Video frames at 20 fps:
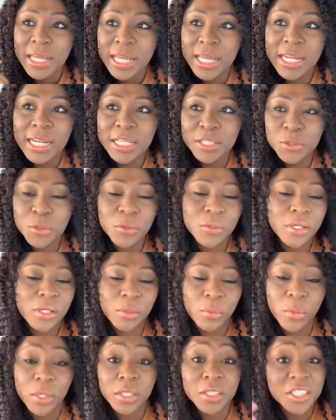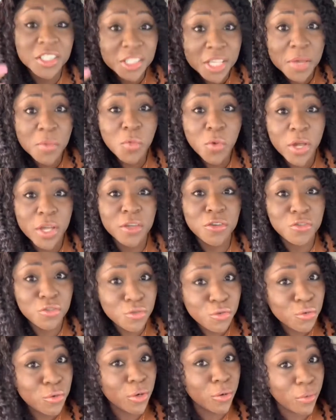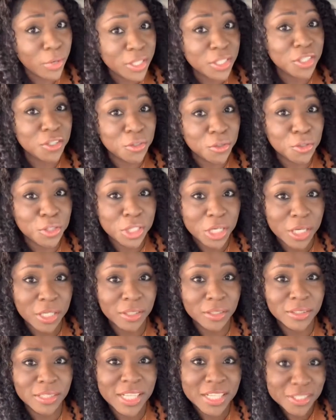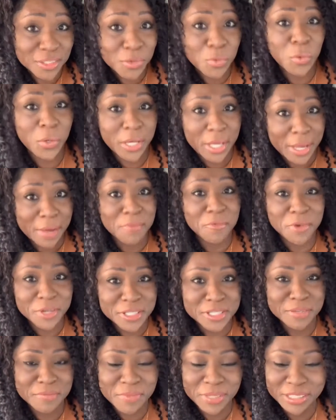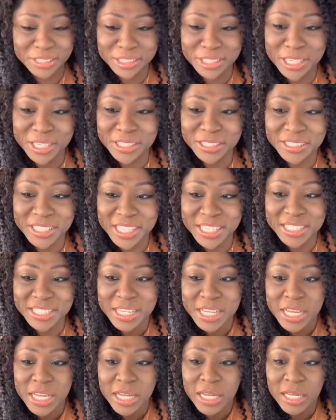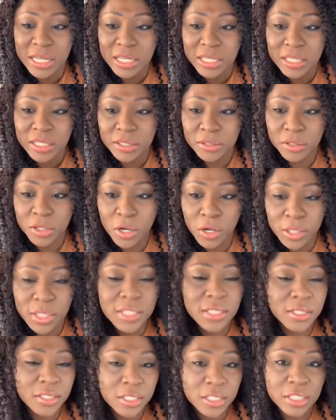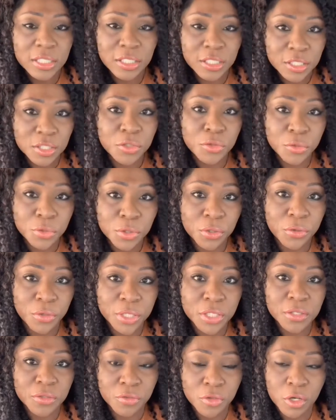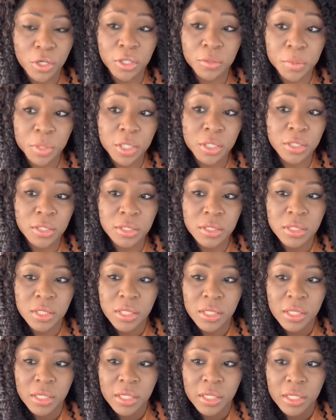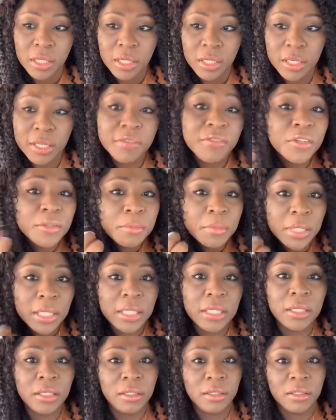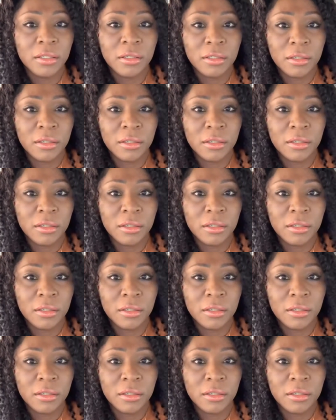And I told her, well, the same way you are raising your child, that's the way I'm raising my child. And honestly, it's through the grace of God, because even me,